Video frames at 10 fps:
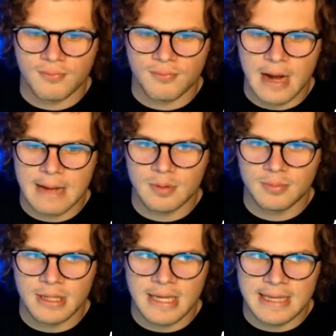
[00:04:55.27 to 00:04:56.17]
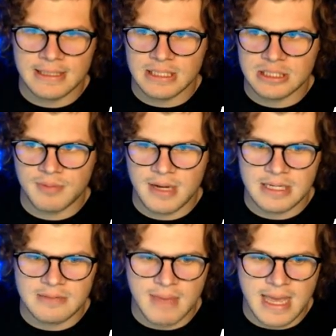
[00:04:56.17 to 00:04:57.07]
Probably
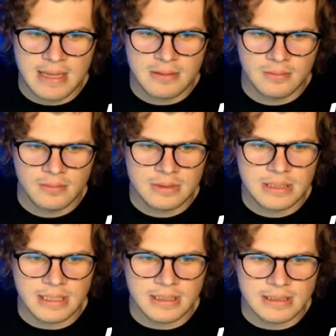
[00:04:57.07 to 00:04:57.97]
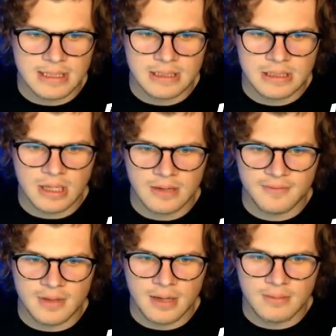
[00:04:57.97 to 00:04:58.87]
anticipating man. Got an inside stuff.
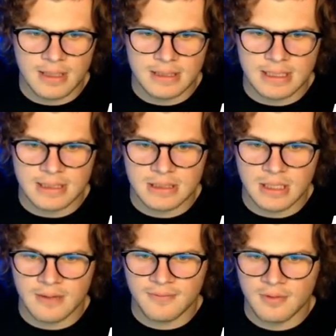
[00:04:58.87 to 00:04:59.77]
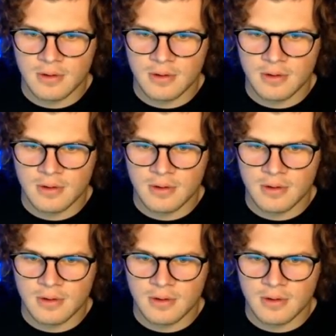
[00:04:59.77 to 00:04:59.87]
Yup, inside stuff.